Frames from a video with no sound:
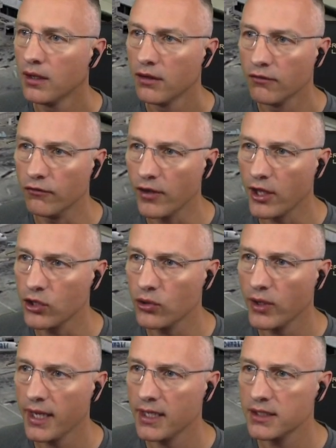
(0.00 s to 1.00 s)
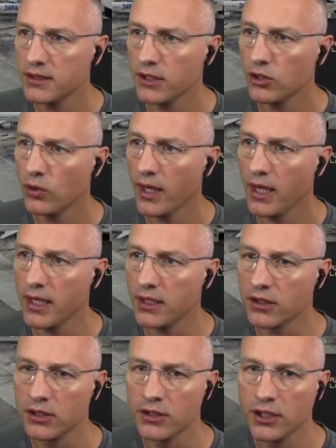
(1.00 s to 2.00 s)
Value
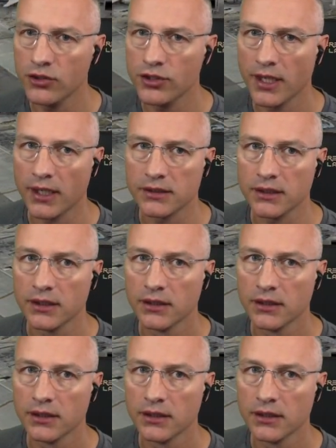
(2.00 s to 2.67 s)
808, continue taxi.